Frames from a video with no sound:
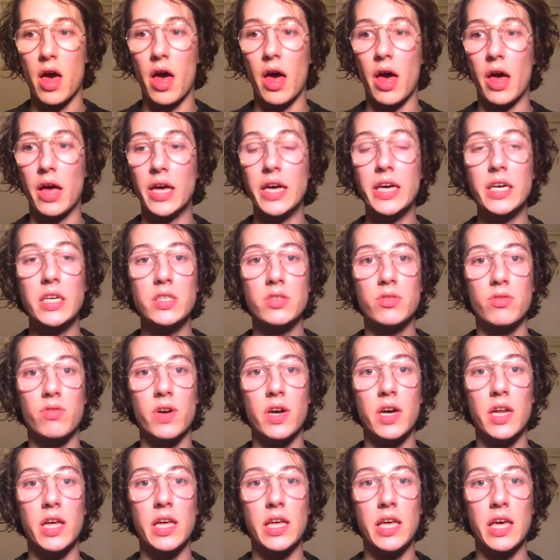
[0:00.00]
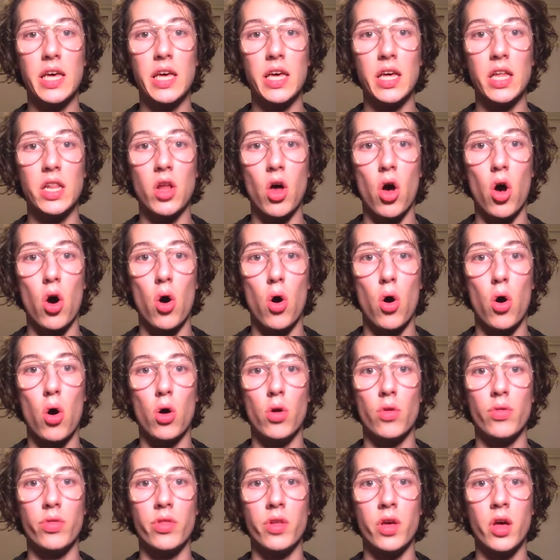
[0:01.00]
He's really keen
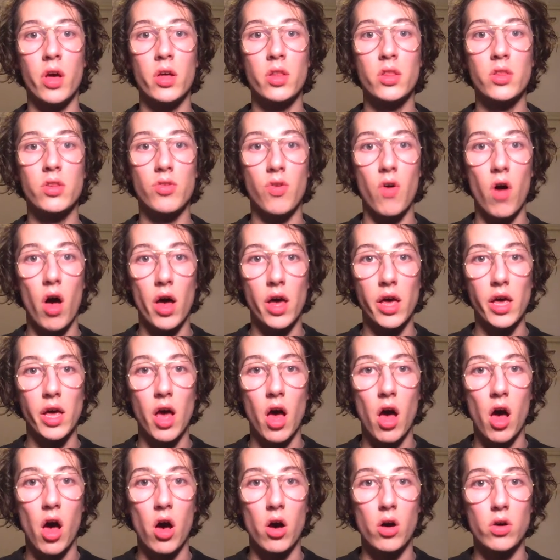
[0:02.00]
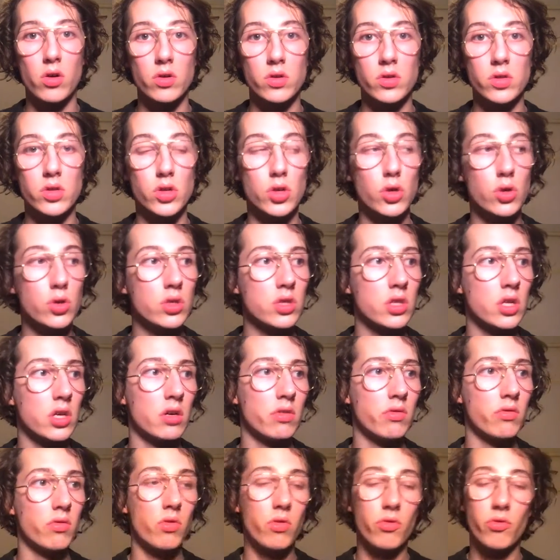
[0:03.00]
on trying out
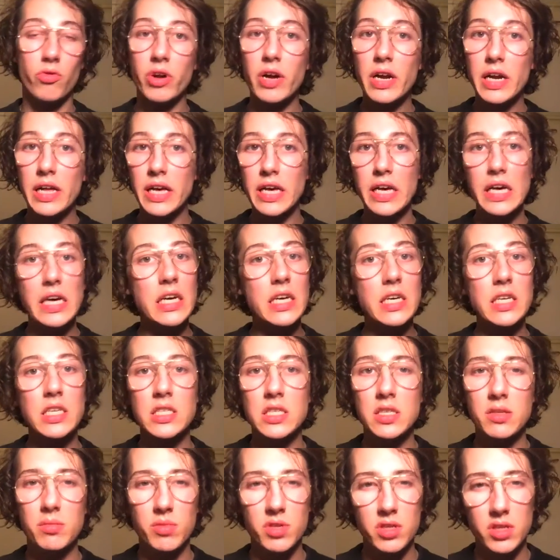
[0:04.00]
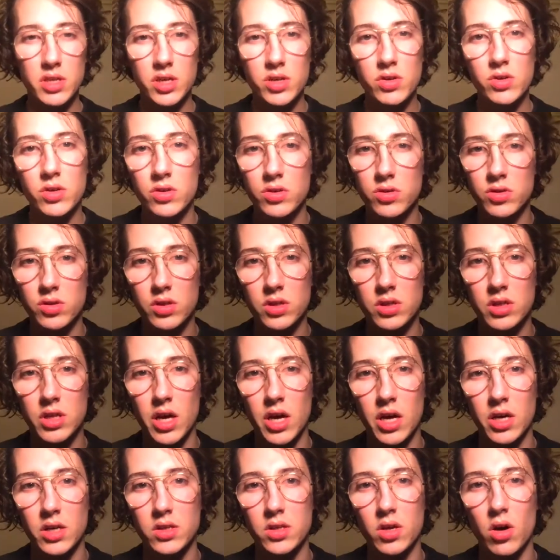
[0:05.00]
using really easy materials to
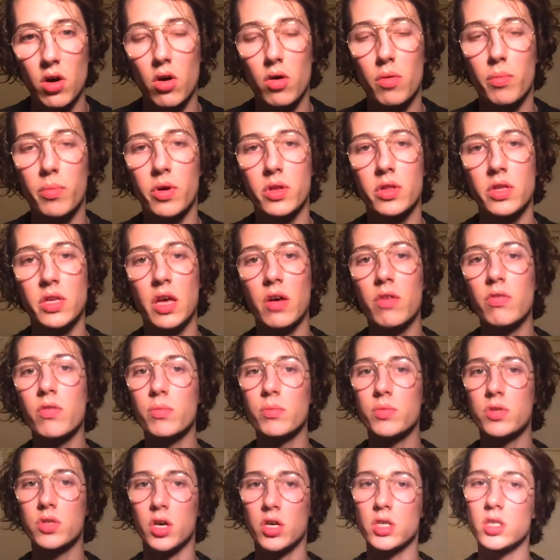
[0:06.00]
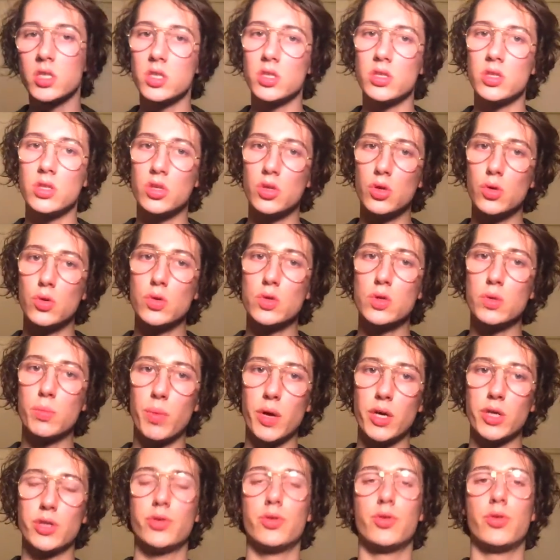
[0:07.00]
say so, but gives him such a new
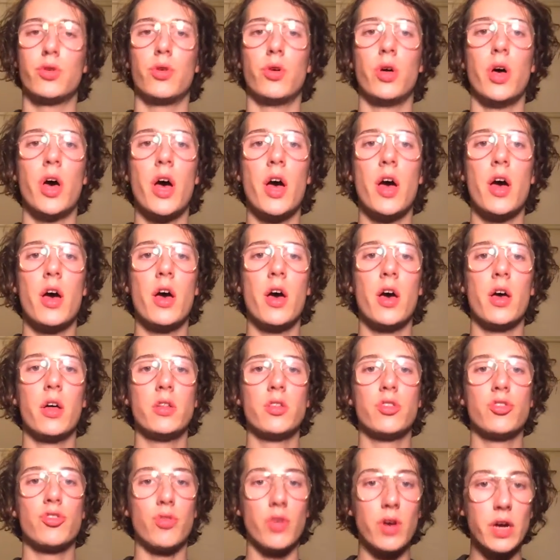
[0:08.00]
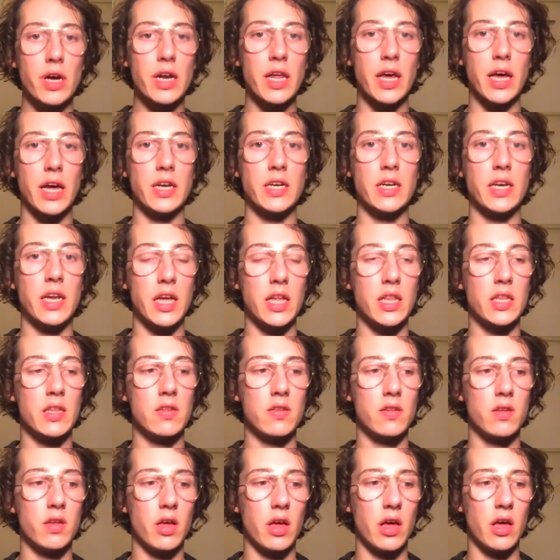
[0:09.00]
special treating that
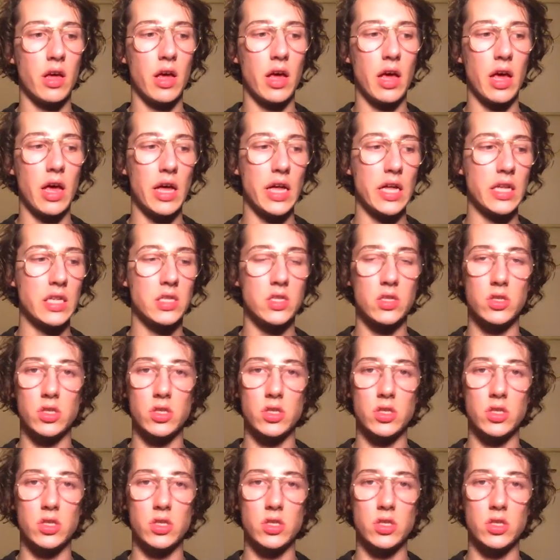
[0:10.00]
it's